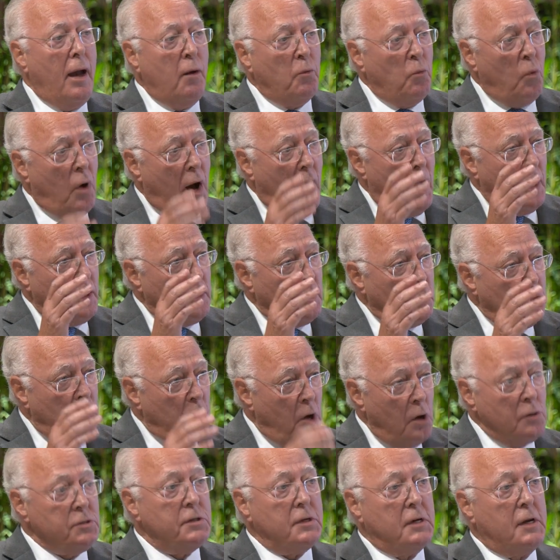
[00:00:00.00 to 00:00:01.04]
while
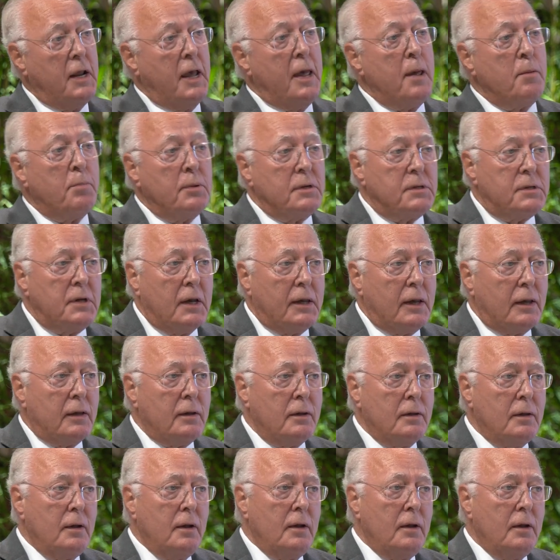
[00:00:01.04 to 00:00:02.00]
not inhibiting